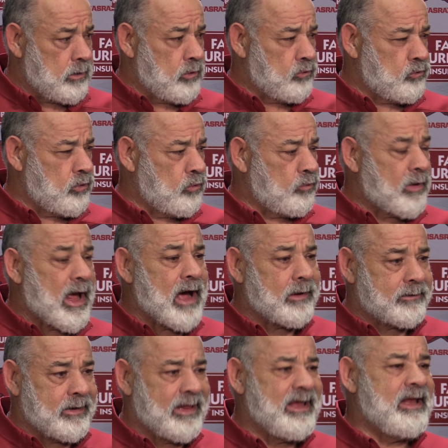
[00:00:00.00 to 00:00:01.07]
there's no
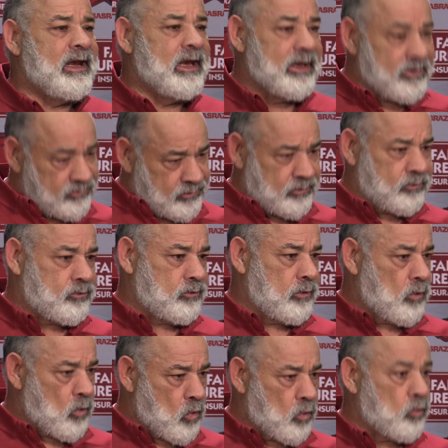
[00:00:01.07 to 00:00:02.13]
doubt that he listens
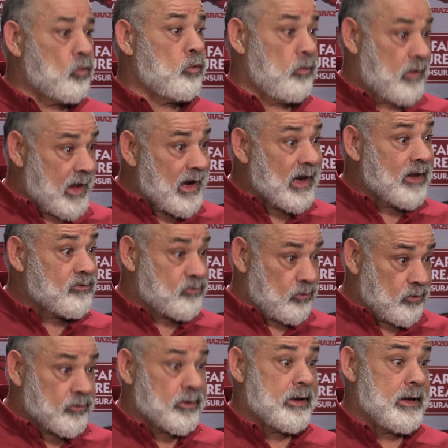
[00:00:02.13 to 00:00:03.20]
or they
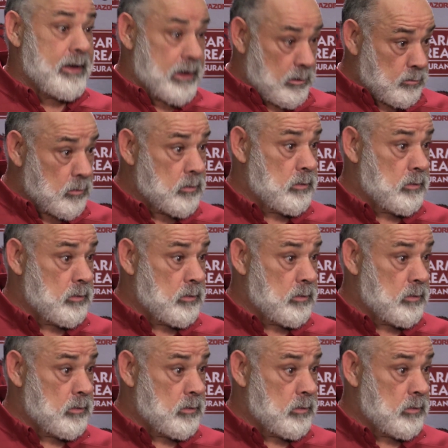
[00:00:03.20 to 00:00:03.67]
listen to him.